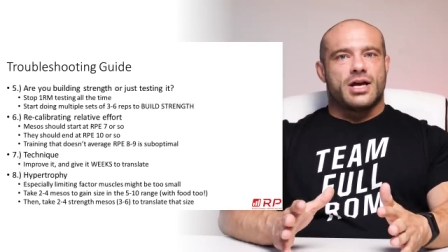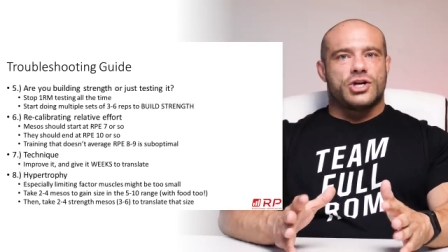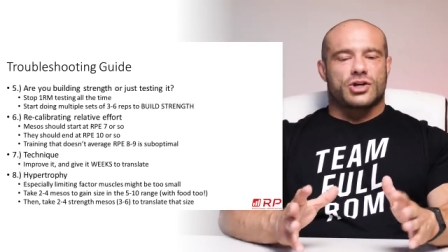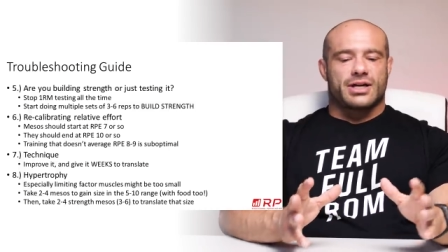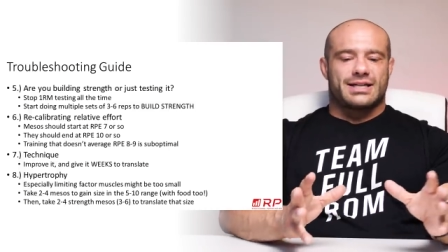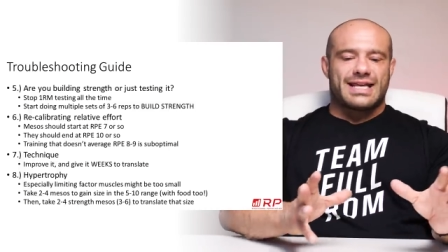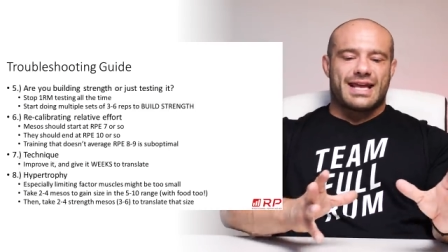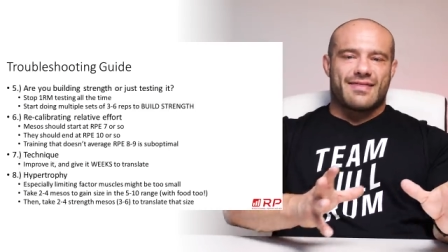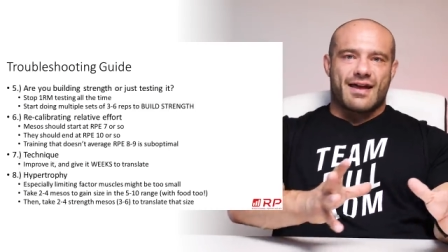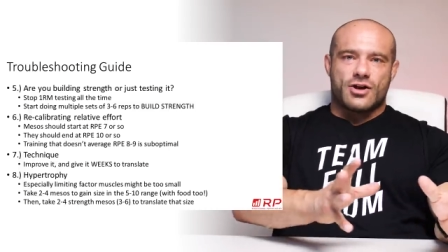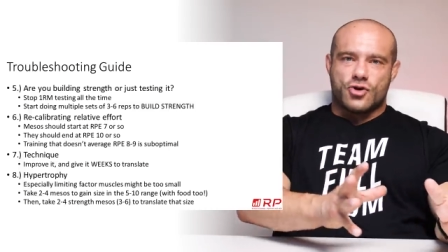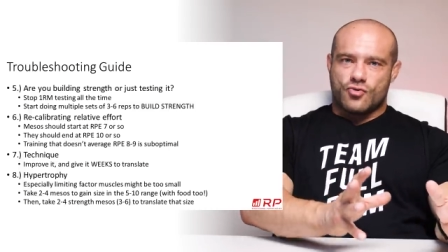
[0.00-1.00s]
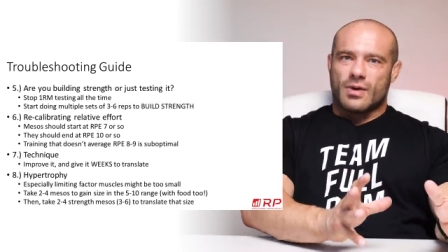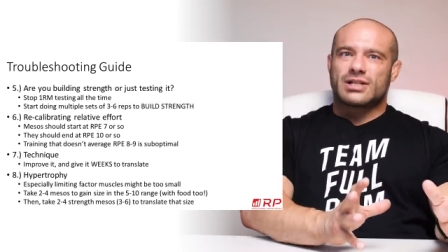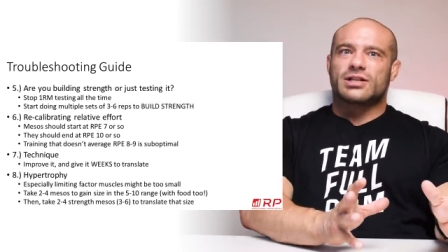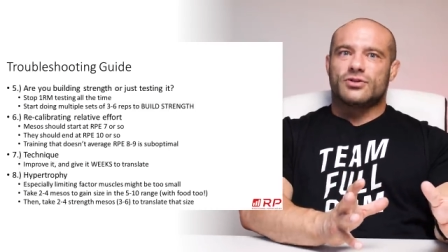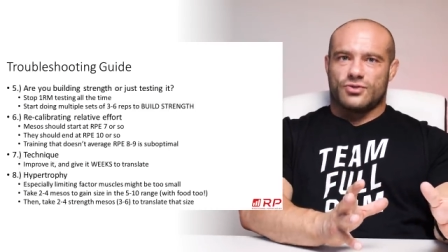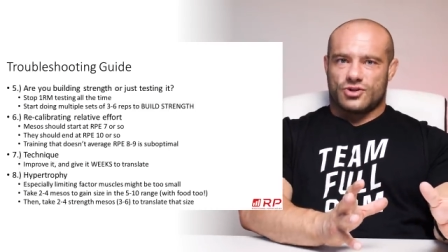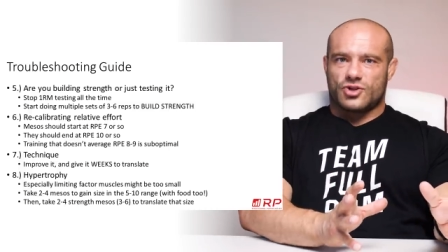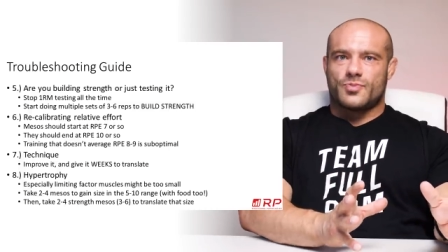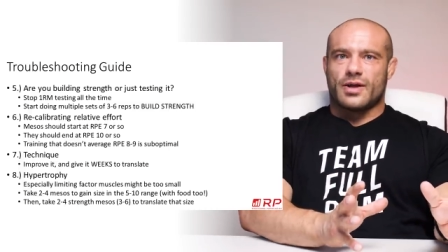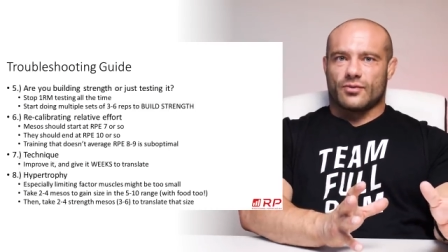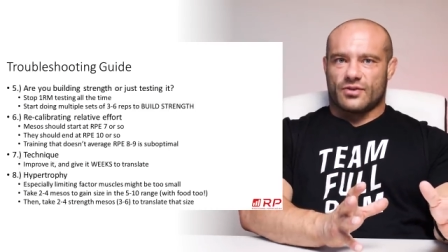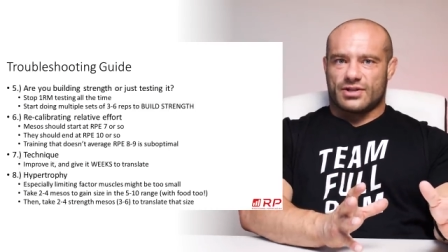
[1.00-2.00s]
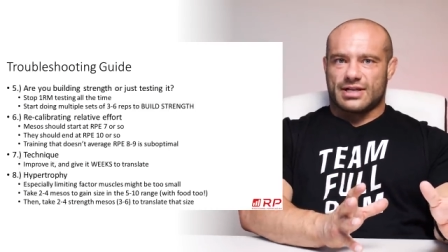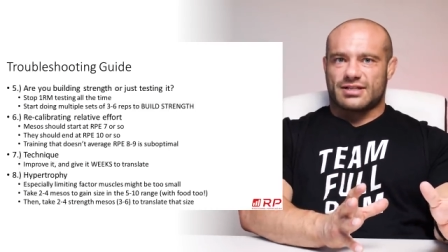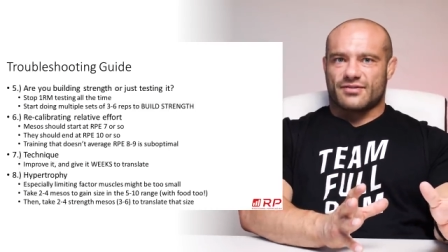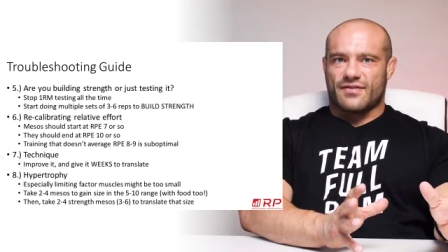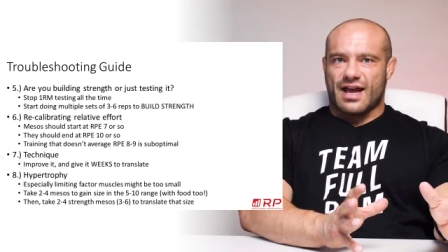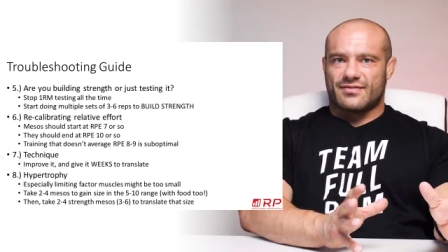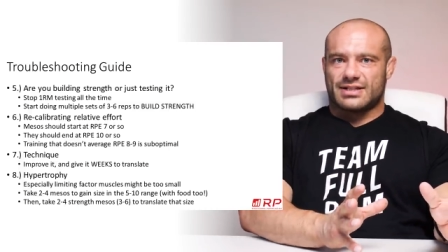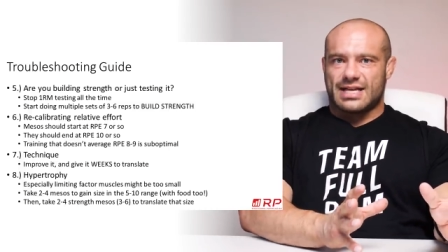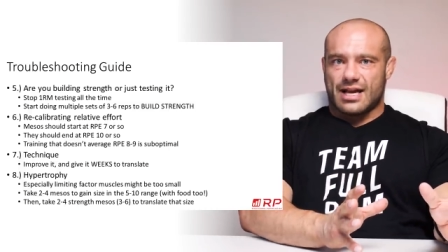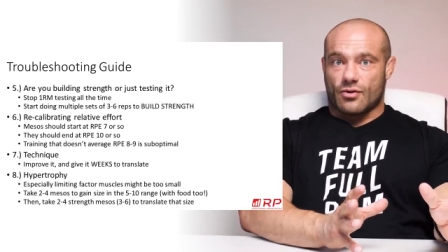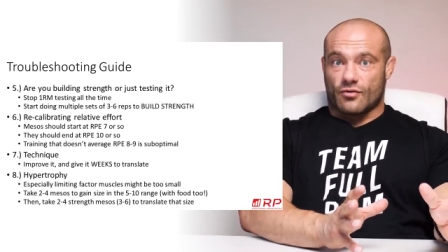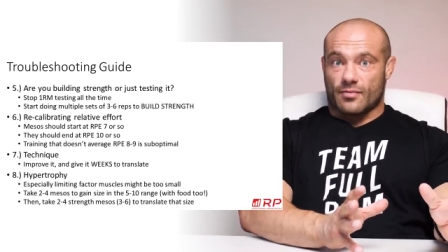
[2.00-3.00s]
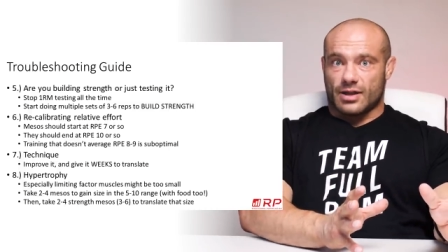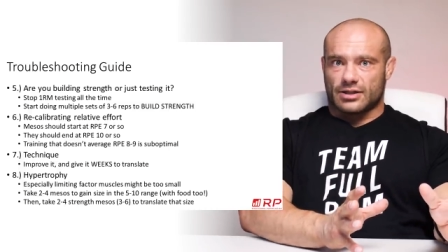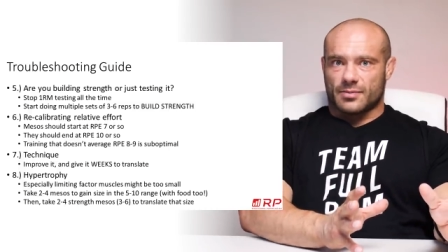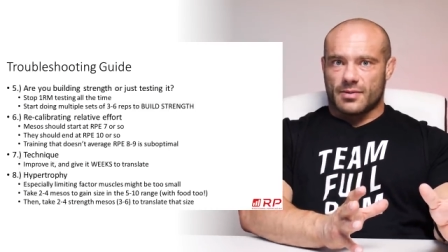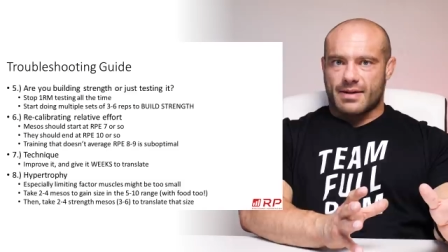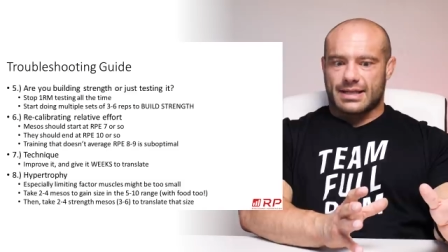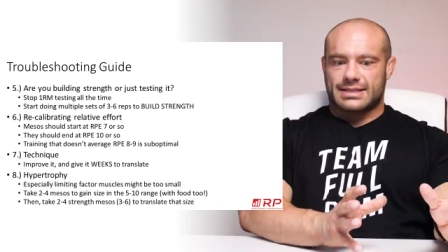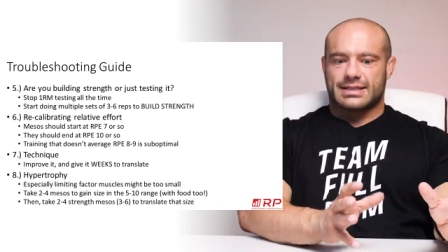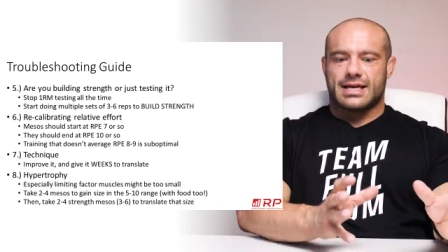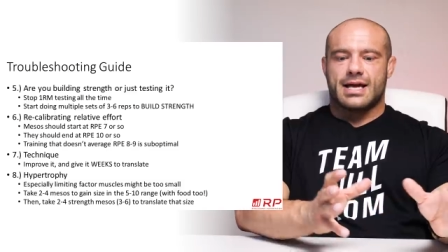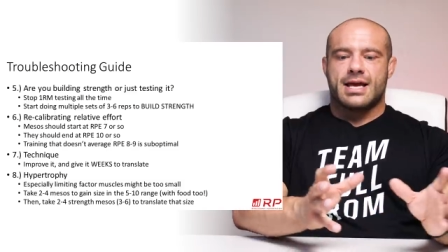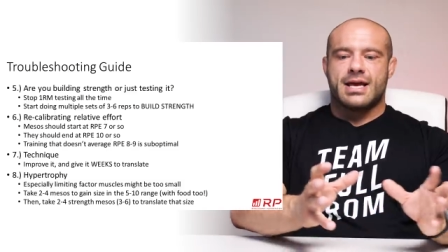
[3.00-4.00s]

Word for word: You're going to take that new muscle you just built with sets of five to 10 over multiple months,